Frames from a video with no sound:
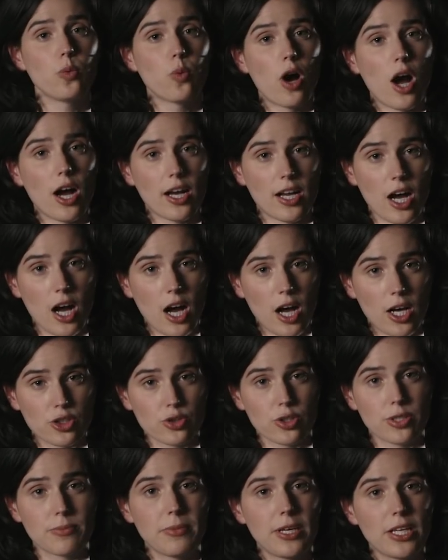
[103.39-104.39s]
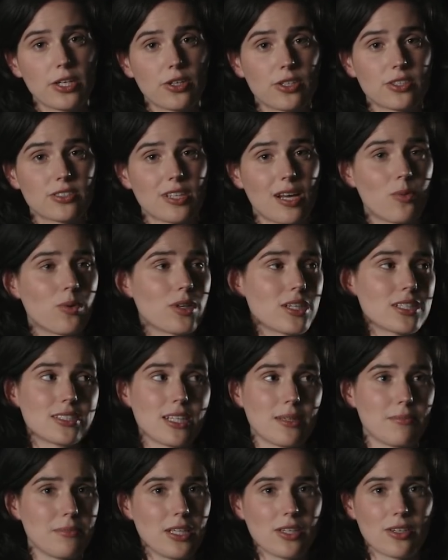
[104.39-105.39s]
walk 100 meters, I wanna
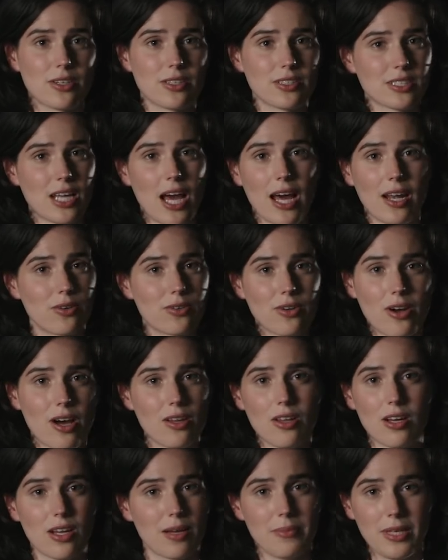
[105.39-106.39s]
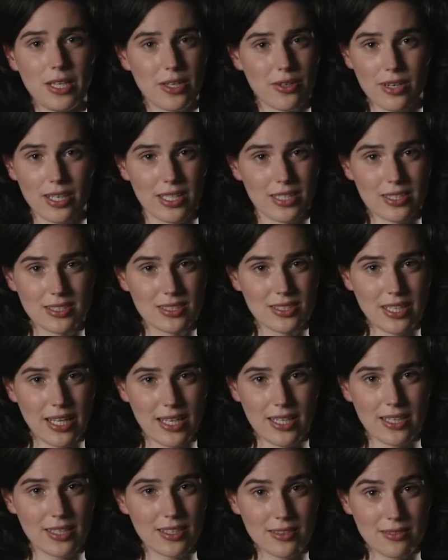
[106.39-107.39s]
say meters, I don't know how long a meter is,
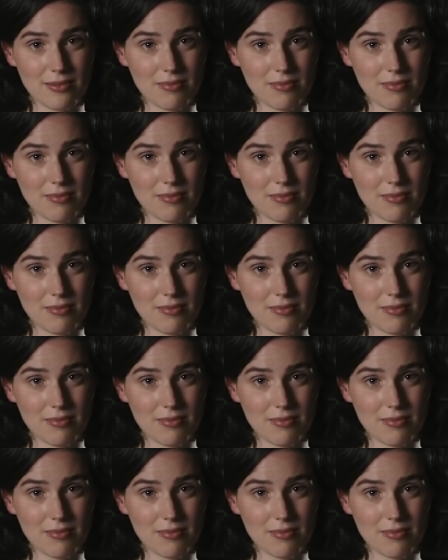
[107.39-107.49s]
like,